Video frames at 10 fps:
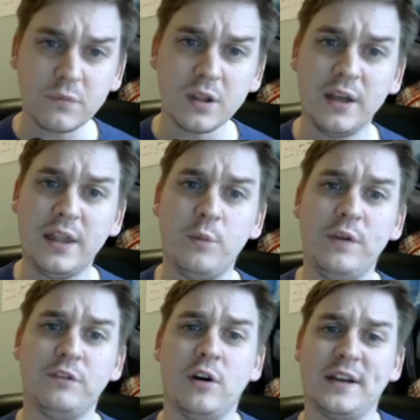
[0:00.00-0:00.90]
and then we've
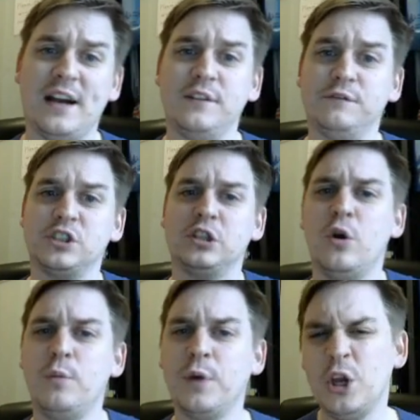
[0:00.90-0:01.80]
got a kind of
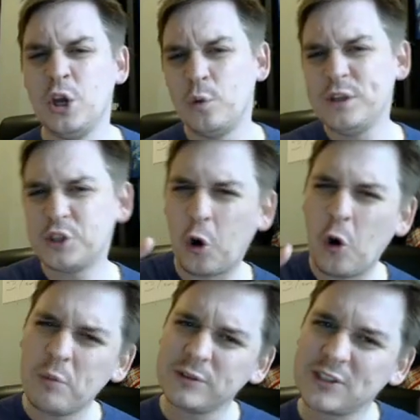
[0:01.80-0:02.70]
slope which
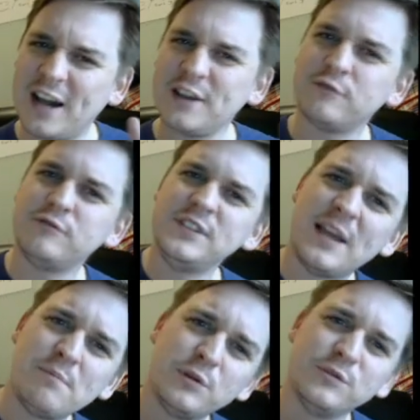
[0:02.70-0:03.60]
almost kind of
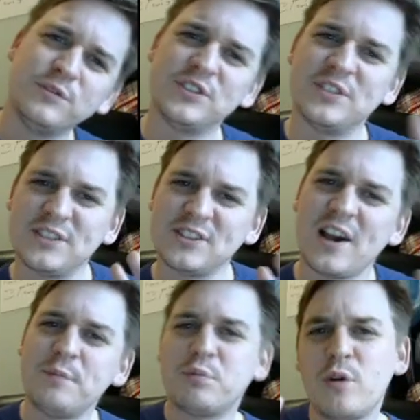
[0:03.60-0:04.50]
resembles the
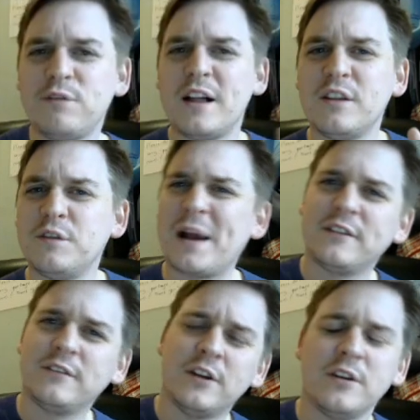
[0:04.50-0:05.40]
side profile of the
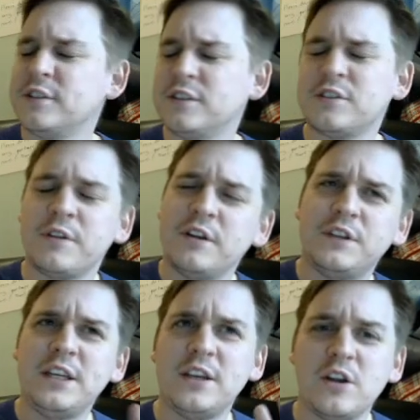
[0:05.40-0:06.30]

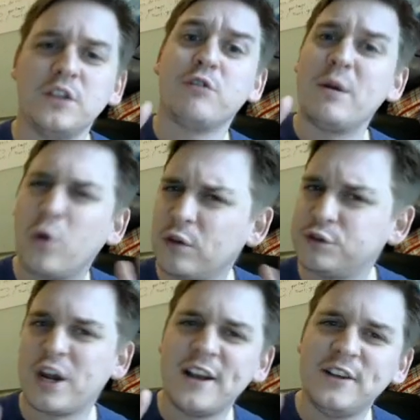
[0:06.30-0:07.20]
the Great Wall of
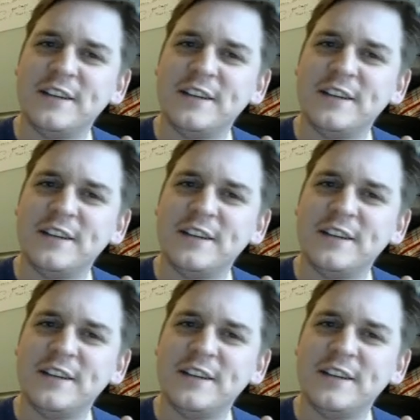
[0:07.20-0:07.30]
China.